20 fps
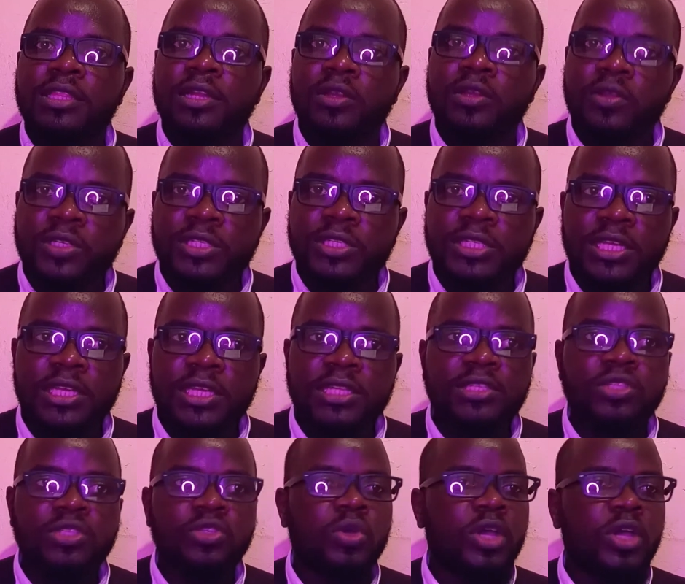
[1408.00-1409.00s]
the lot
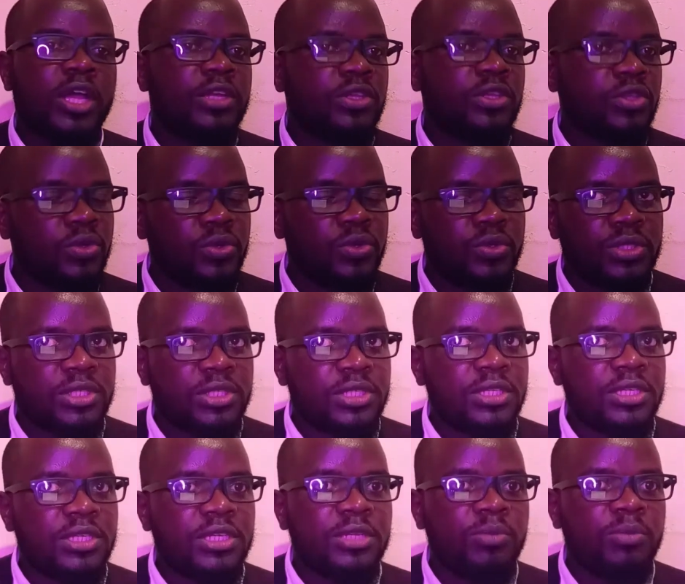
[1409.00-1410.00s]
size you can
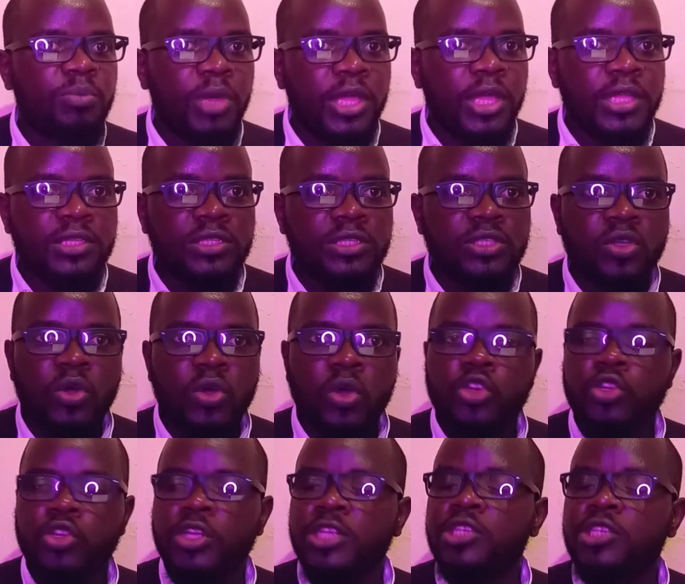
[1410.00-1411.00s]
use depends
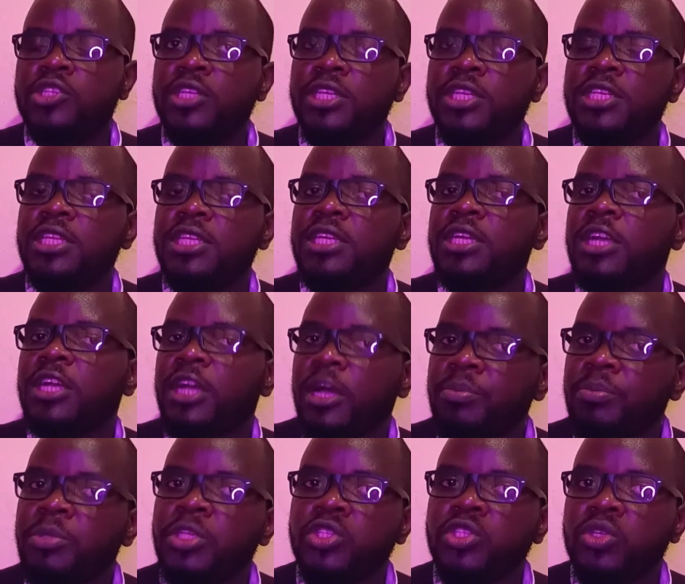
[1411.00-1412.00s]
on your trading
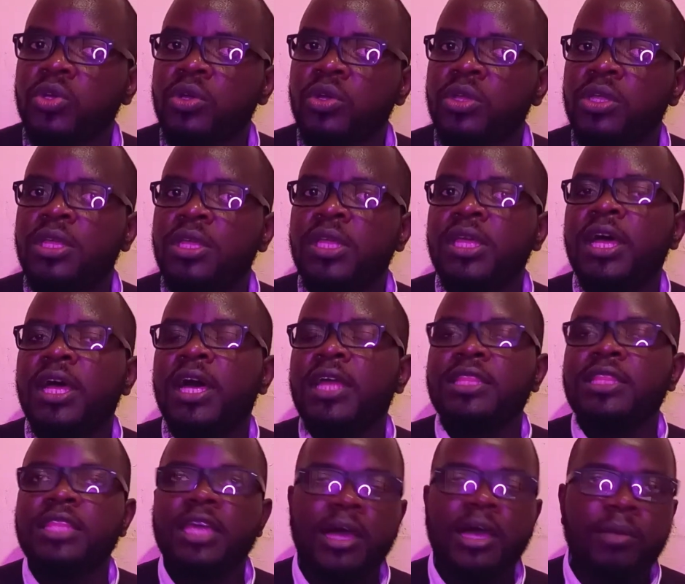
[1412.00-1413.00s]
capital
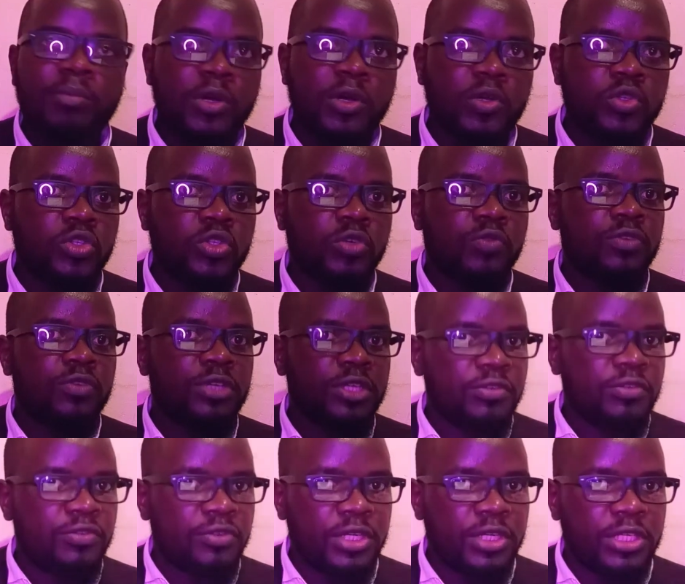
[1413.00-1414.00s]
and the amount of
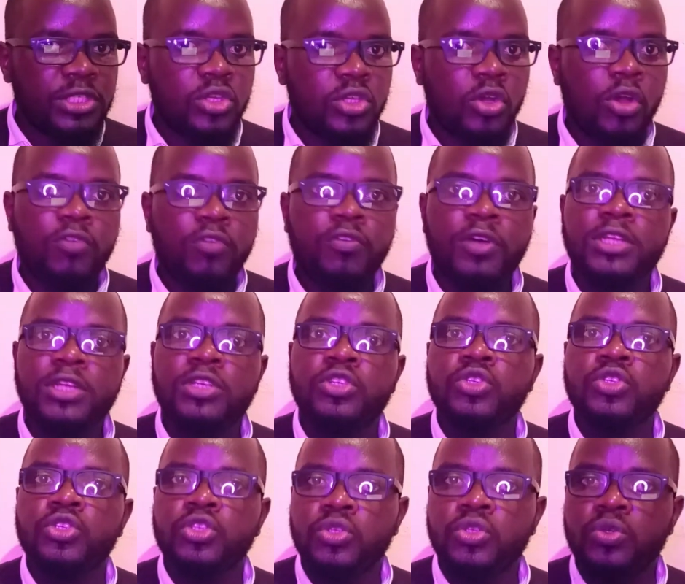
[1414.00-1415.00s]
leverage offered
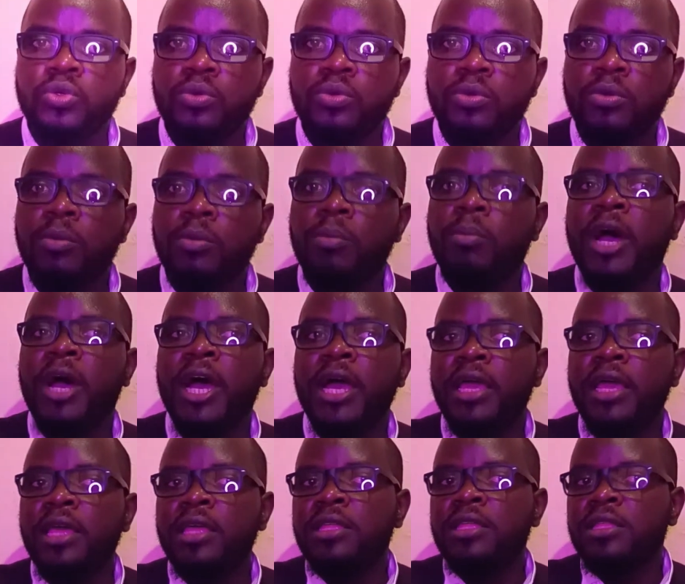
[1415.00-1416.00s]
to you
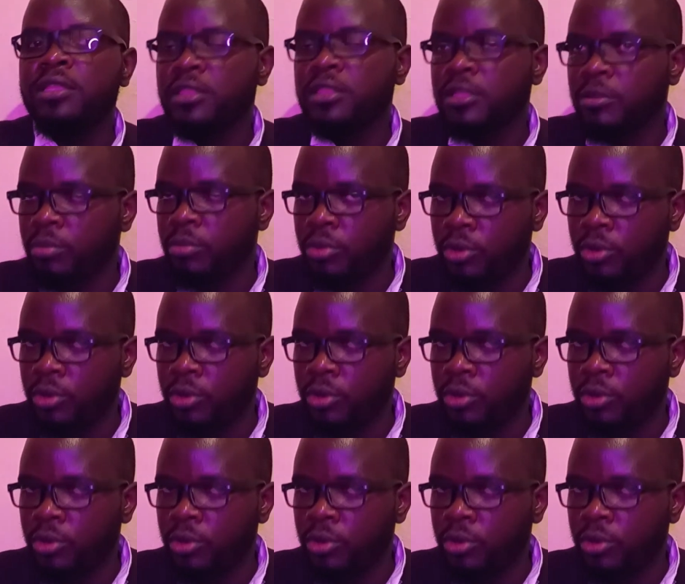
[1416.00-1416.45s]
by the